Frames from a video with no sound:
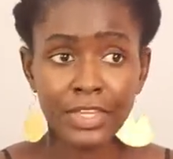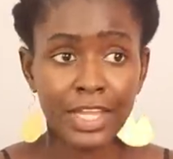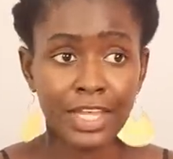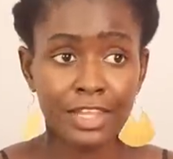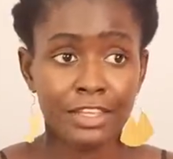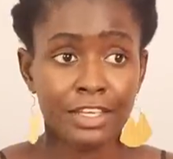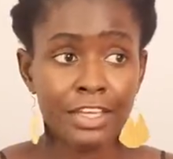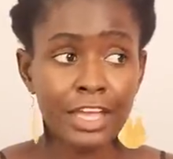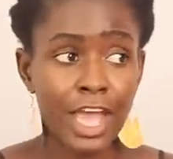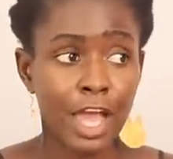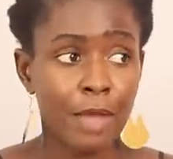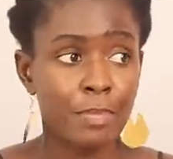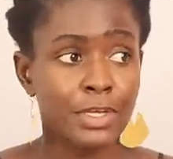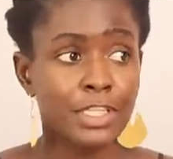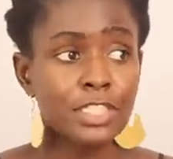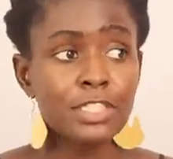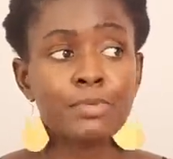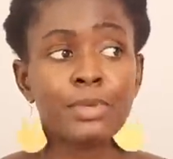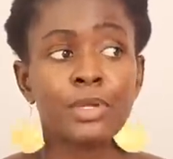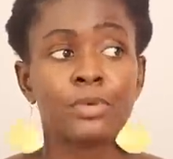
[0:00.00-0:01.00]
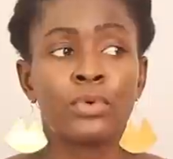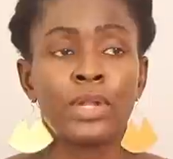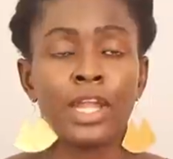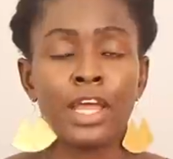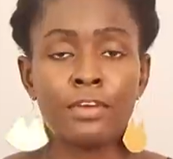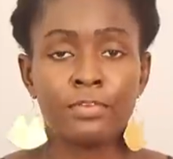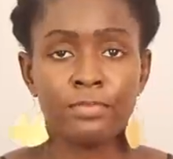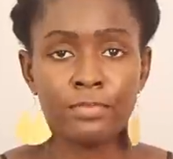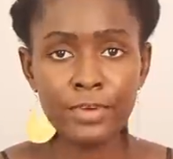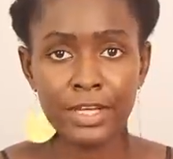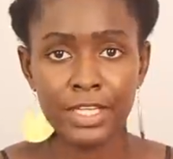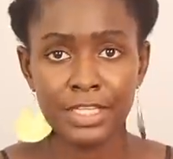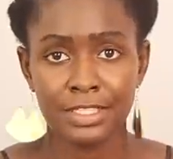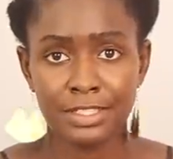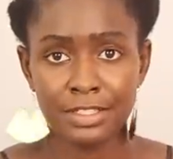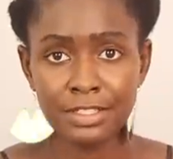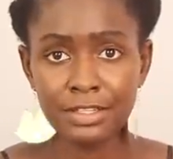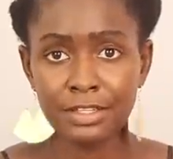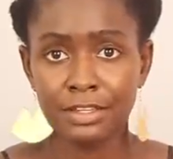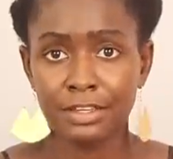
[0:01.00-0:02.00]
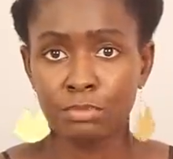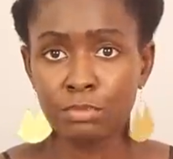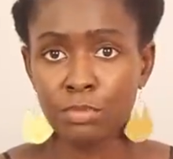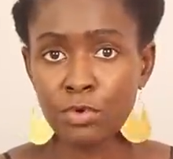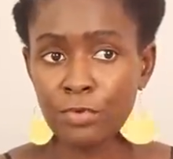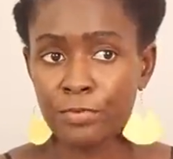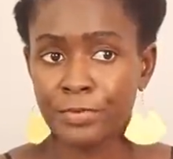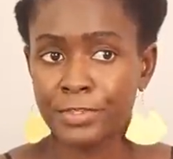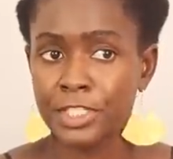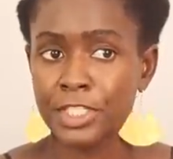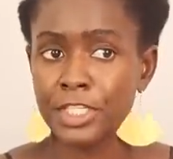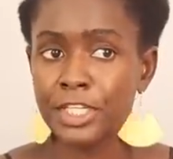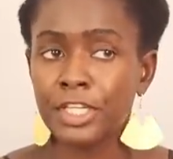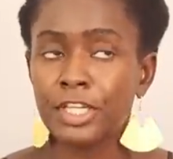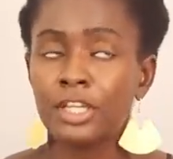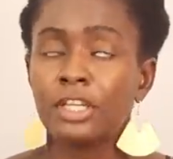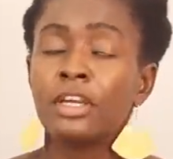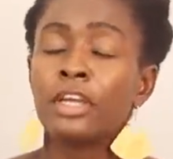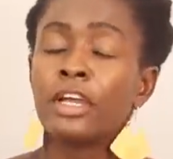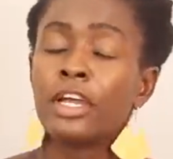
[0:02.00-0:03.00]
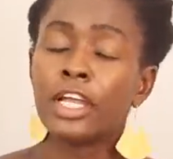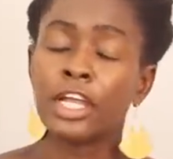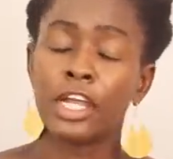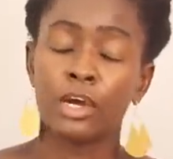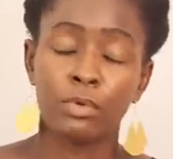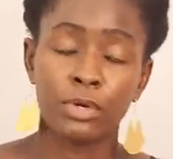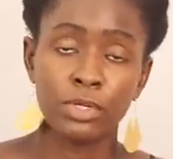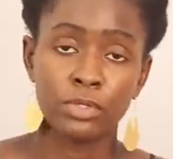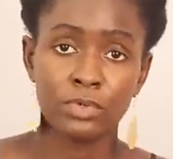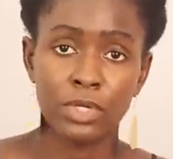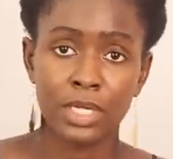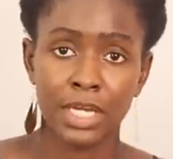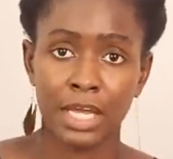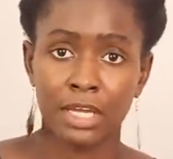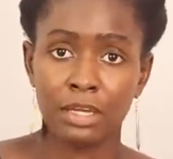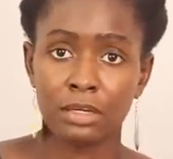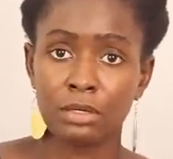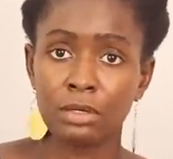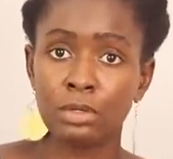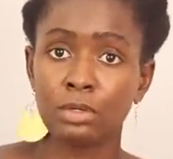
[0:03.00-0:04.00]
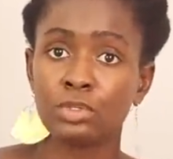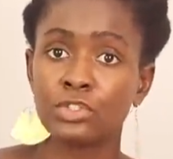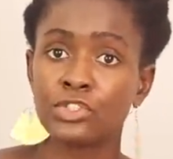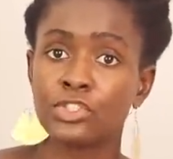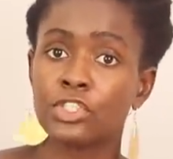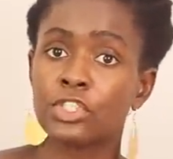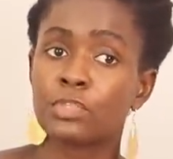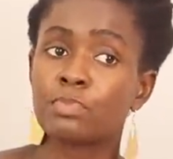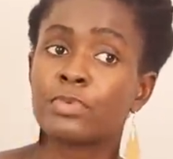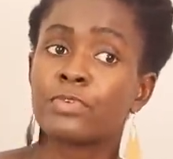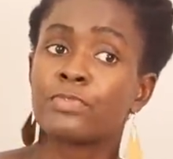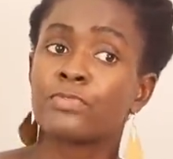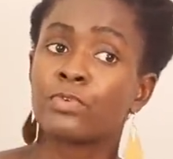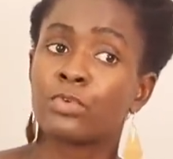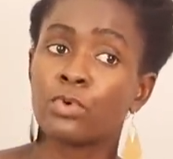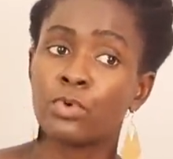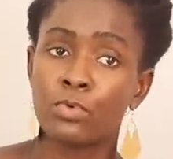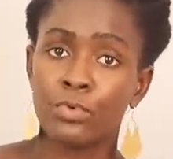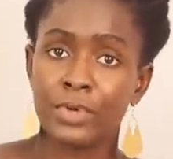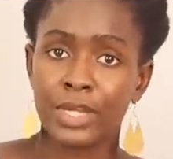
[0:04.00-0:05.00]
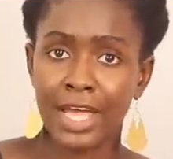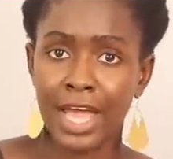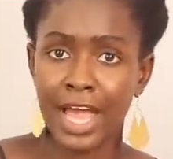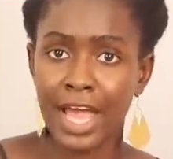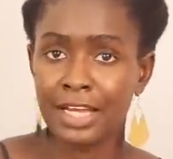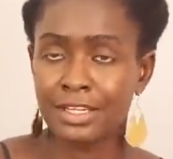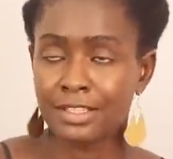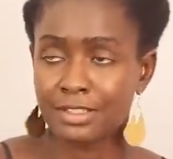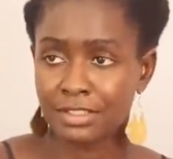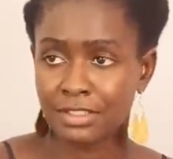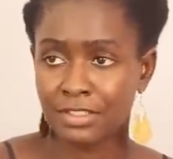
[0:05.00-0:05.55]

Nothing happened, but when I first moved here and I went to a gynecologist before we had,